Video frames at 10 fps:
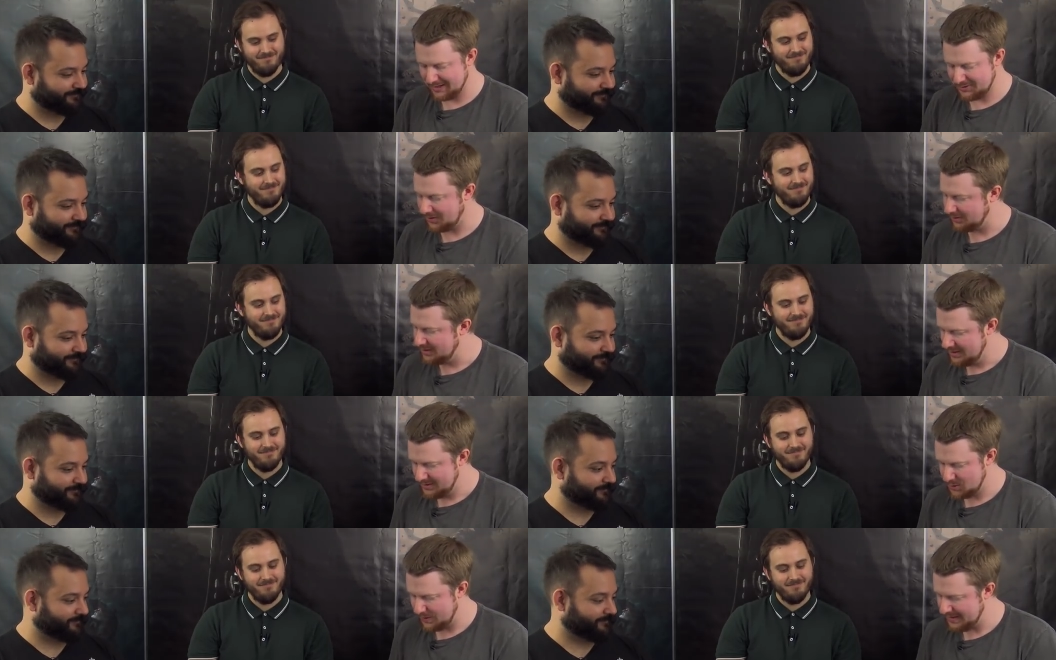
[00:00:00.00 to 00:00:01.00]
Speaker 1: at all.
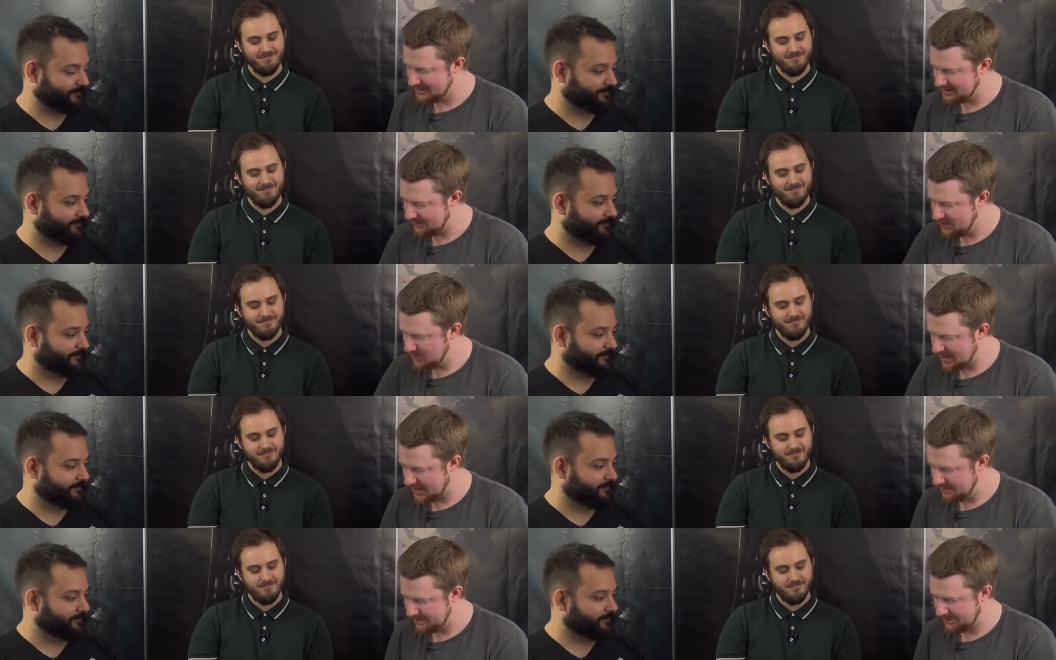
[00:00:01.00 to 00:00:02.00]
So we need
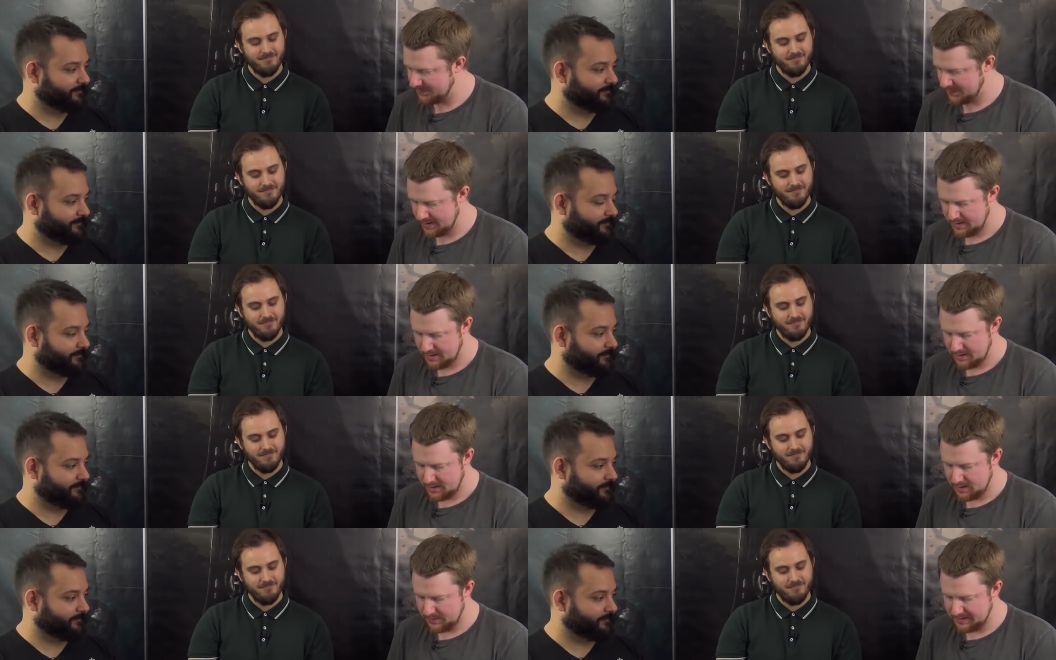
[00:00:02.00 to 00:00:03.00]
709,
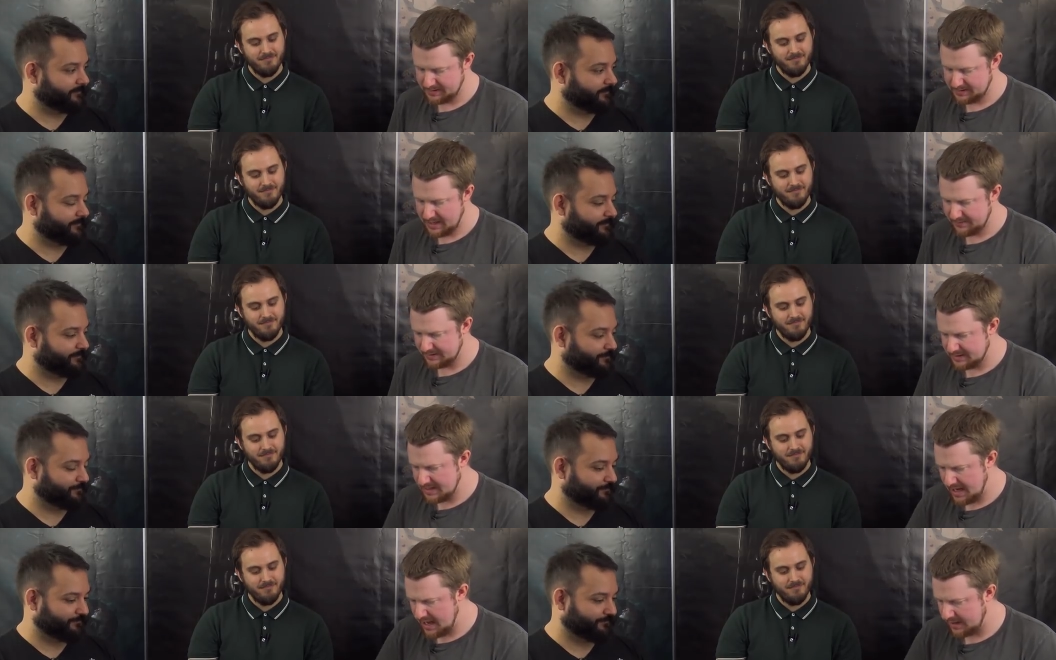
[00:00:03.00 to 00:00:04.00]
and we need
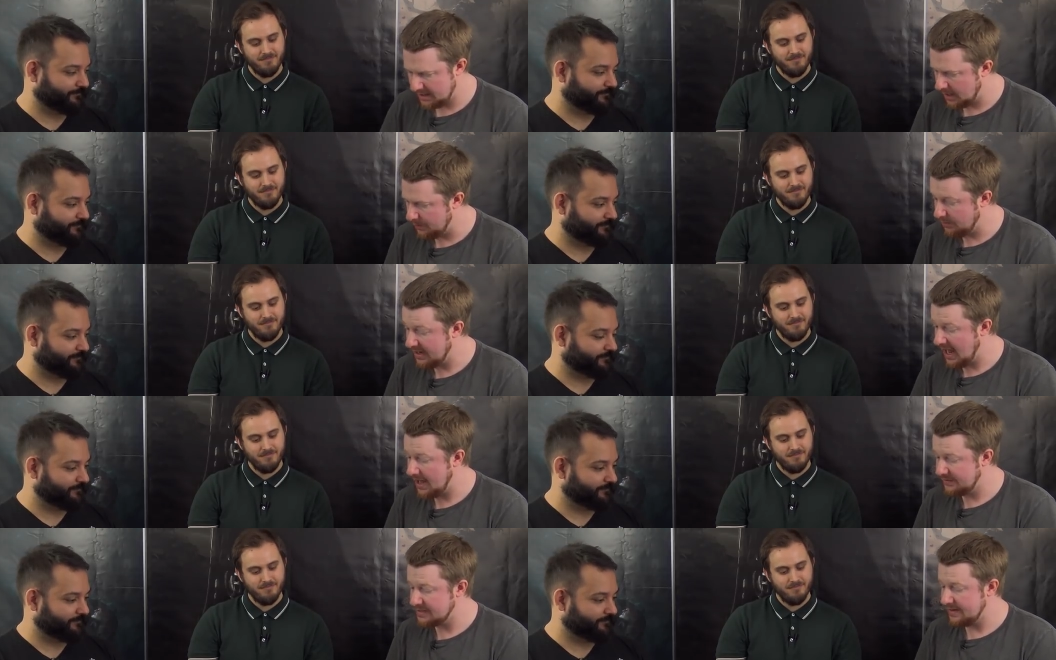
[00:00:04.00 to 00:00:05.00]
710, and we already
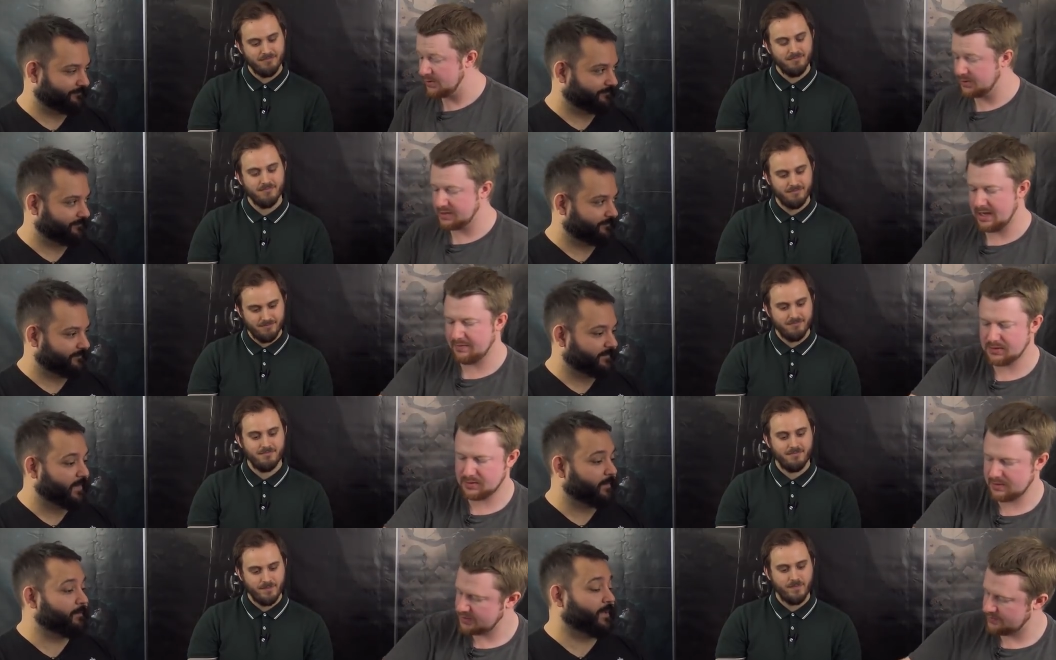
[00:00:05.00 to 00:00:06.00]
have 707.
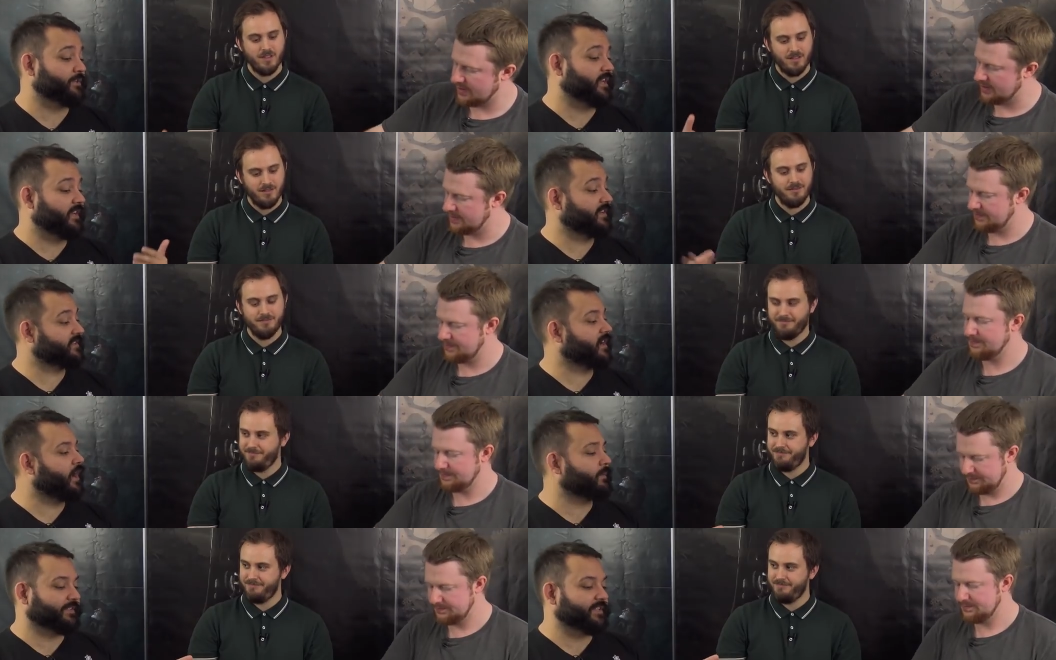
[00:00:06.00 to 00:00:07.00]
So
Speaker 2: because fine. in his
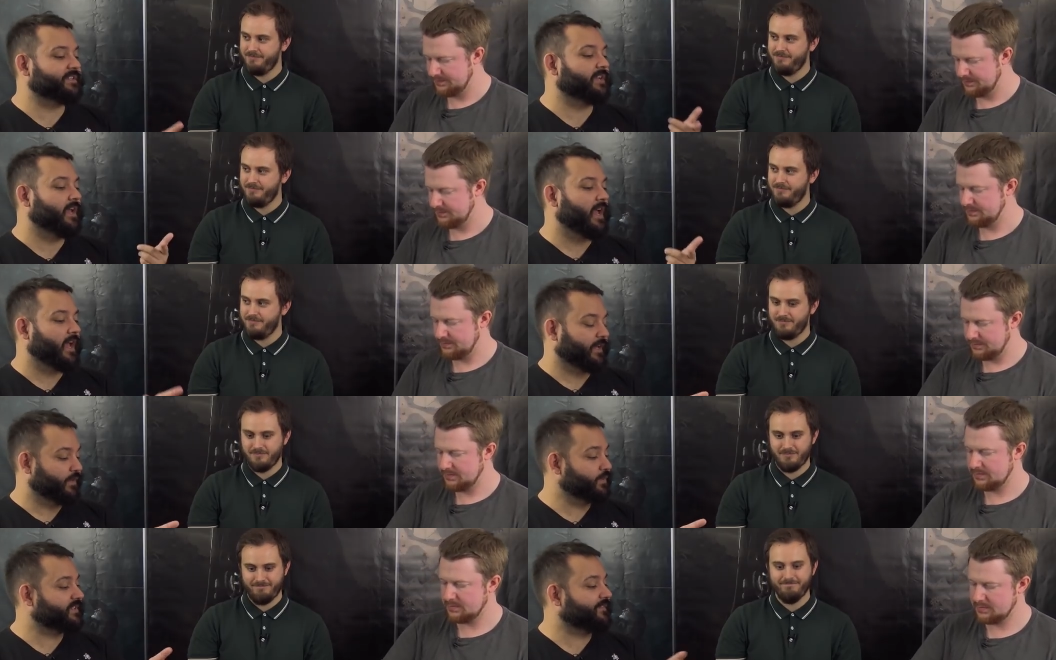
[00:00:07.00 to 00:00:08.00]
cowardice,
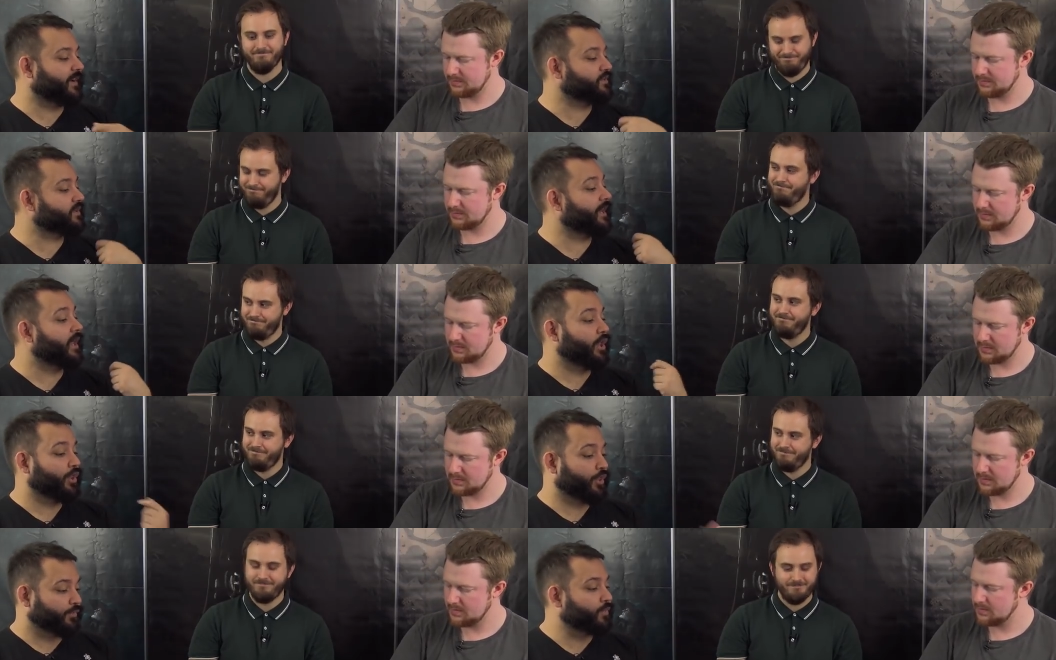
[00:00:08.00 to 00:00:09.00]
Yusef actually
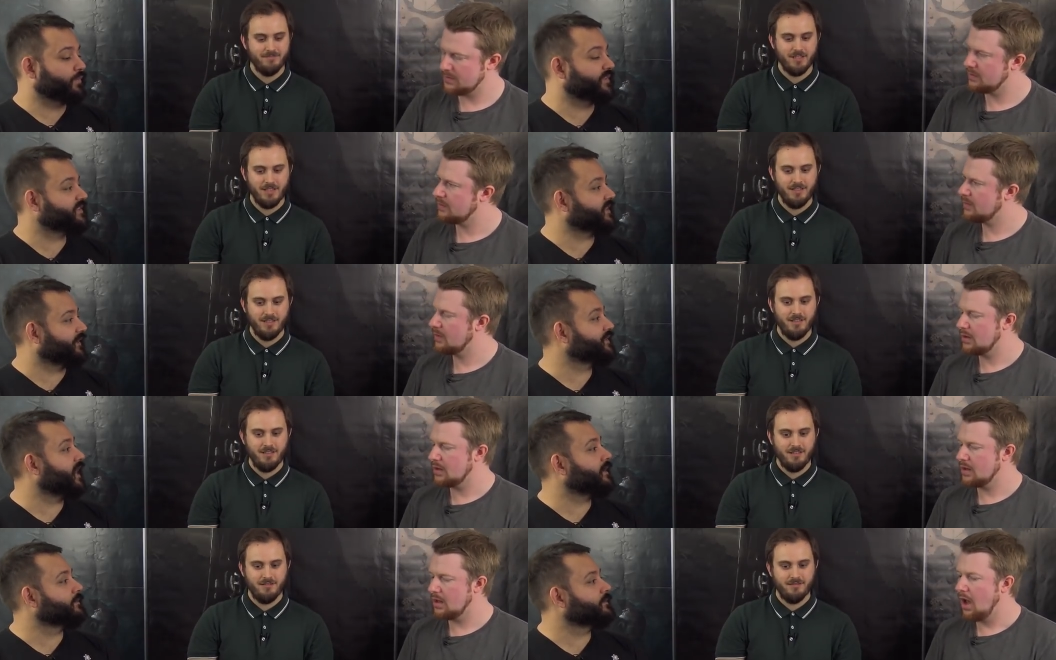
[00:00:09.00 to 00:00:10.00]
threw the stuff
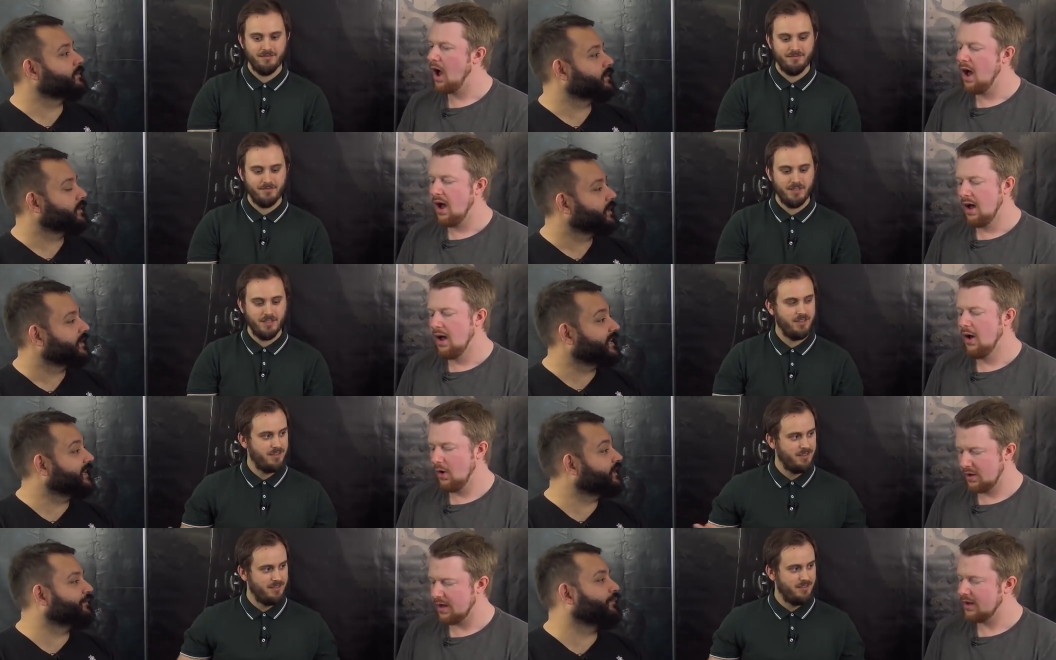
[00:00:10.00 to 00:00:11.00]
down. He
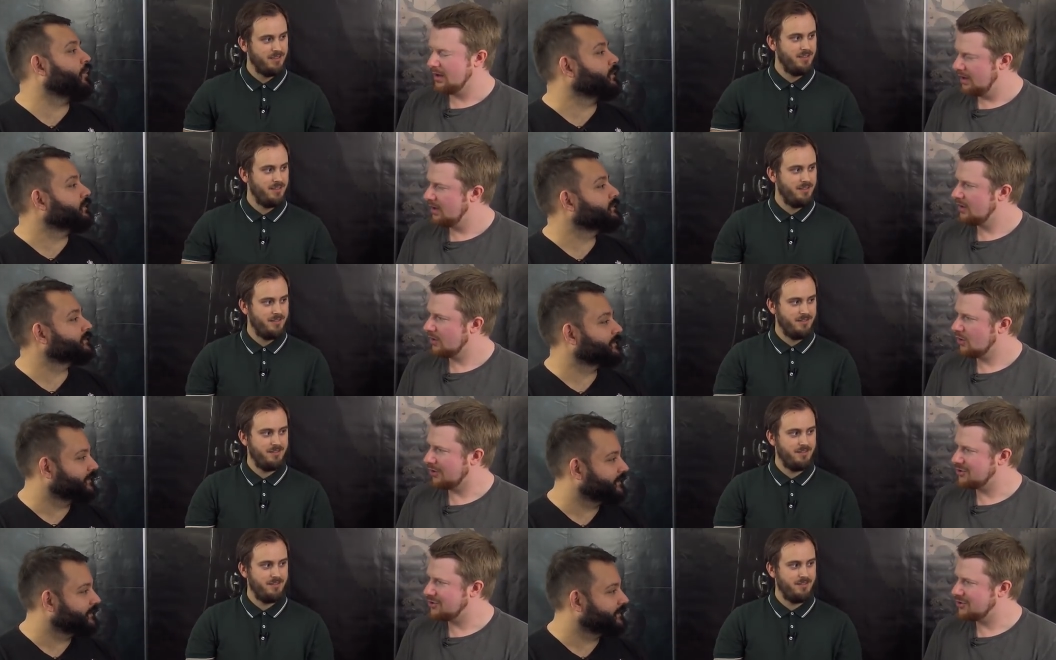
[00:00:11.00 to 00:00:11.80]
let okay. it fall.
Speaker 1: Got